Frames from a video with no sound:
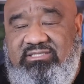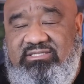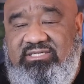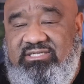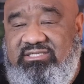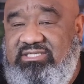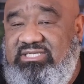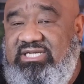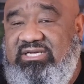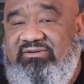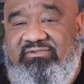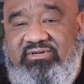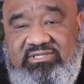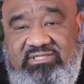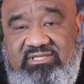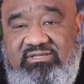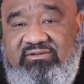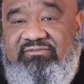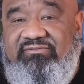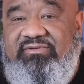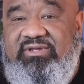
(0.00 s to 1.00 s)
Just give us
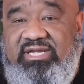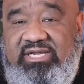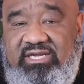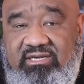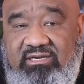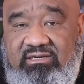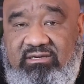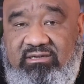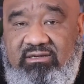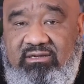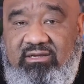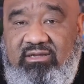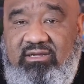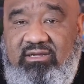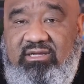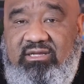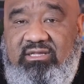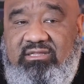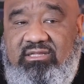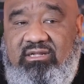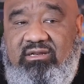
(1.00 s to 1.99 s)
the figure,
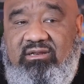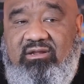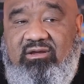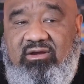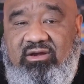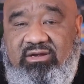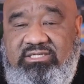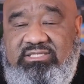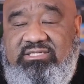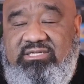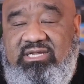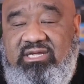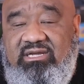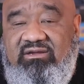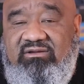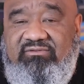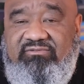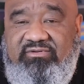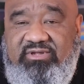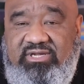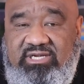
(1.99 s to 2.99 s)
the large
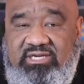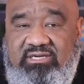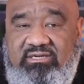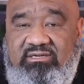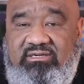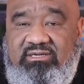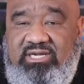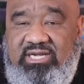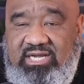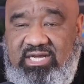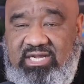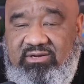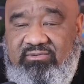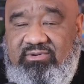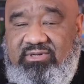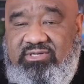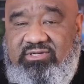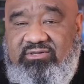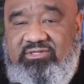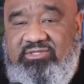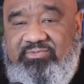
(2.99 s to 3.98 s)
scale figure at a
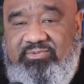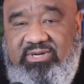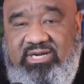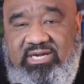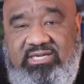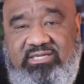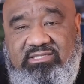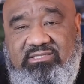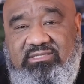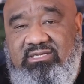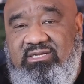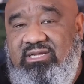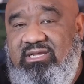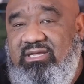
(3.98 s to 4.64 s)
reduced price,